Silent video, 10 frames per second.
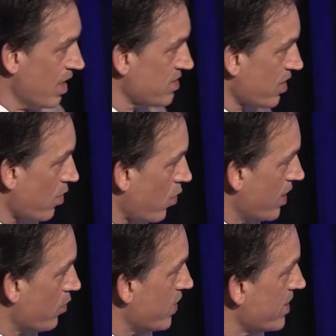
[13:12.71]
And so the
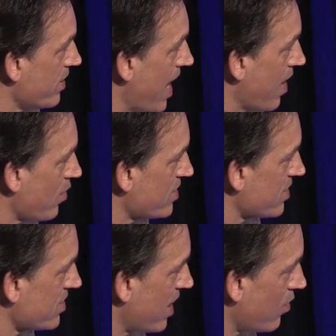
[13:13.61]
way we did that was
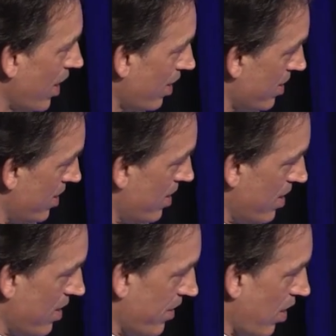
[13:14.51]
to say, well,
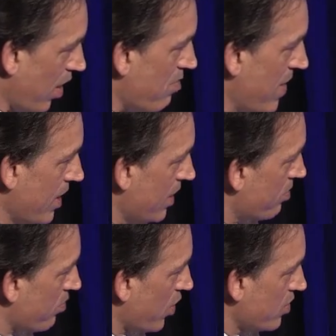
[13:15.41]
there are many
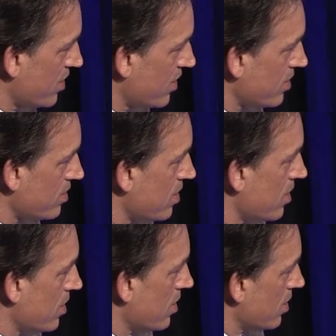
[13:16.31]
protein,
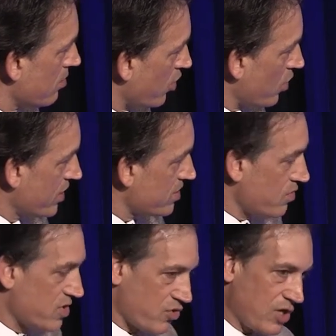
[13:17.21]
proteins
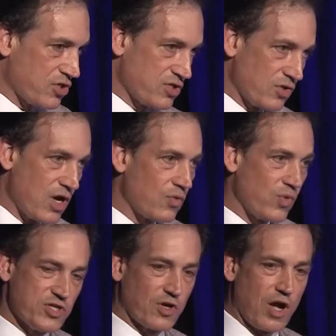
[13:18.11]
whose structures are known,
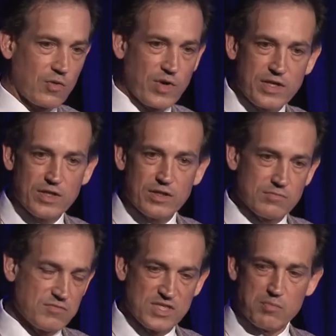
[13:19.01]
which are already
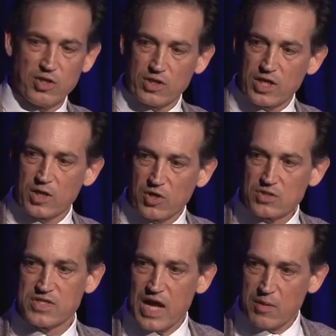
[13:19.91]
simple
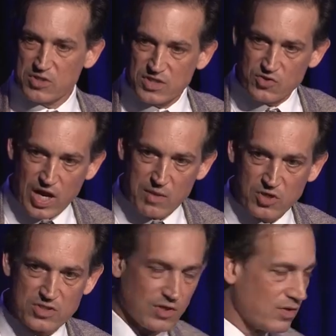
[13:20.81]
oligomers, dimers, and
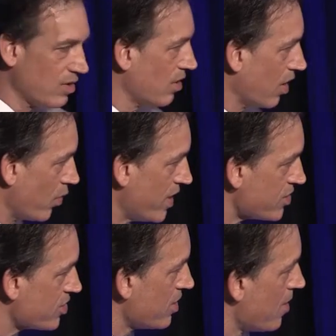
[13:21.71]
trimers are, are
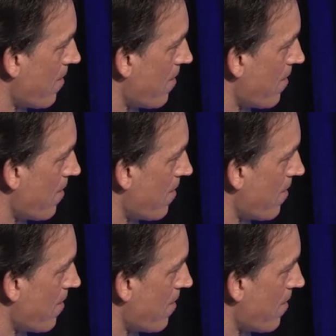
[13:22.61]
rich.